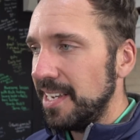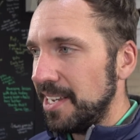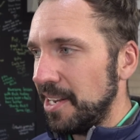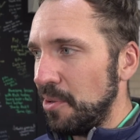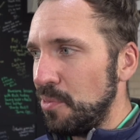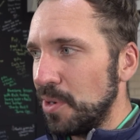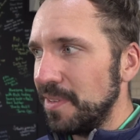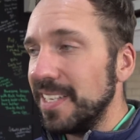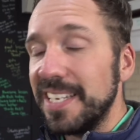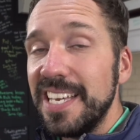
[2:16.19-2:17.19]
you know, one
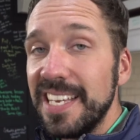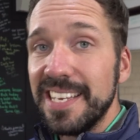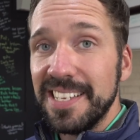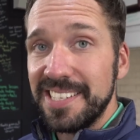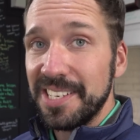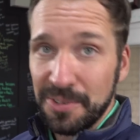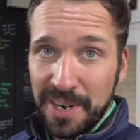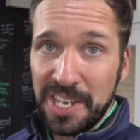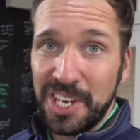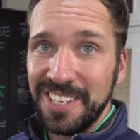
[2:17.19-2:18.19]
of the key
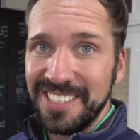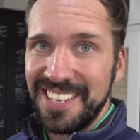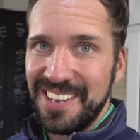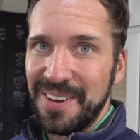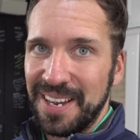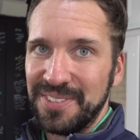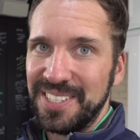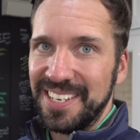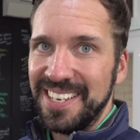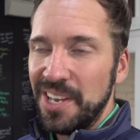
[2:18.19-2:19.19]
considerations that you have
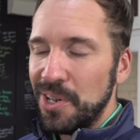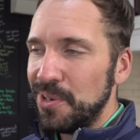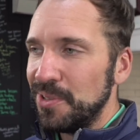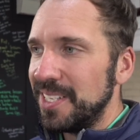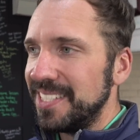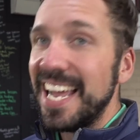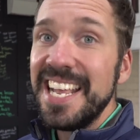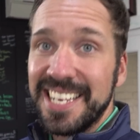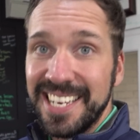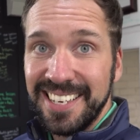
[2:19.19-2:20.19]
to
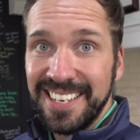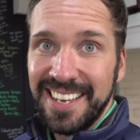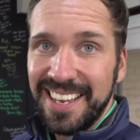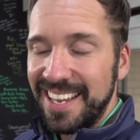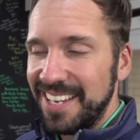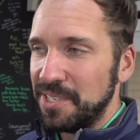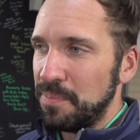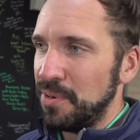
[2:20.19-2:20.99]
undertake as a